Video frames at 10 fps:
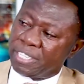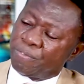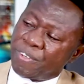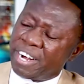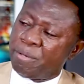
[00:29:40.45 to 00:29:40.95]

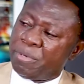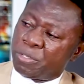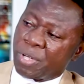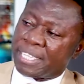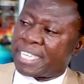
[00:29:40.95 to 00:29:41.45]
referring
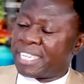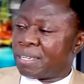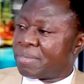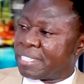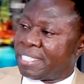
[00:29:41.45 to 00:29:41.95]
me to Isaiah
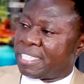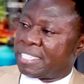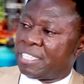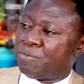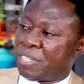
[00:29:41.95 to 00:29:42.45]
chapter
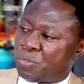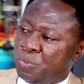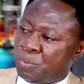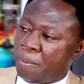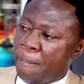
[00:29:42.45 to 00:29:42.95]
66, verse
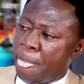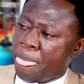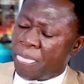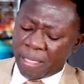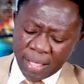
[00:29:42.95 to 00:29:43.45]
2. Hmm.
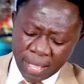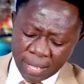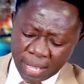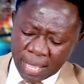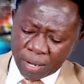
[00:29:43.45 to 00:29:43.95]

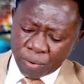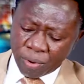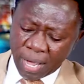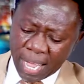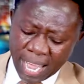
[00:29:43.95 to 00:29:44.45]

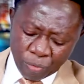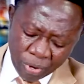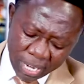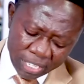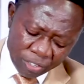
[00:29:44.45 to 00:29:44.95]
I
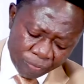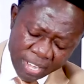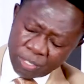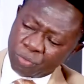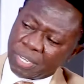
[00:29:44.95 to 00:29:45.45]
quickly
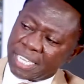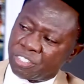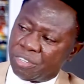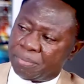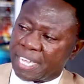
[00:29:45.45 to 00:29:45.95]
referred to that
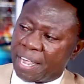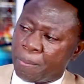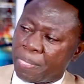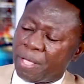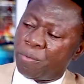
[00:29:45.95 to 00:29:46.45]
scripture.
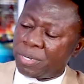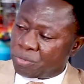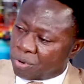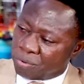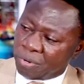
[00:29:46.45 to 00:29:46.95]
And
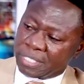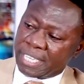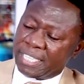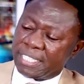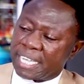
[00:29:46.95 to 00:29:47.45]
what God was
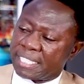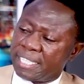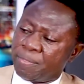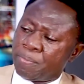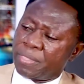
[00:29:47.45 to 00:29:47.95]
saying that
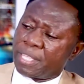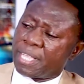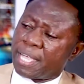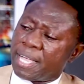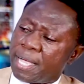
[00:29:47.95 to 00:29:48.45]

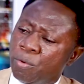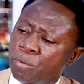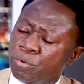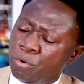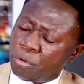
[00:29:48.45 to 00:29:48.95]

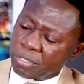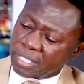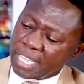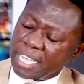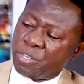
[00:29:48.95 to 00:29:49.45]

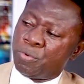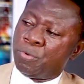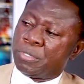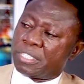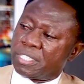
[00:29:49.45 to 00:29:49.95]
those that he
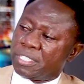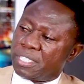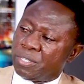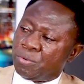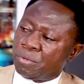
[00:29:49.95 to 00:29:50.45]
would,
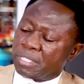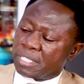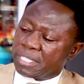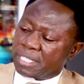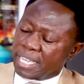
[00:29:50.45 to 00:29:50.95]
he would
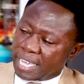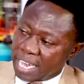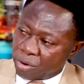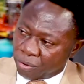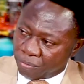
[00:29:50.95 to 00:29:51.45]
take
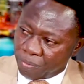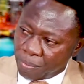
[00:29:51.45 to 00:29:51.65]
care of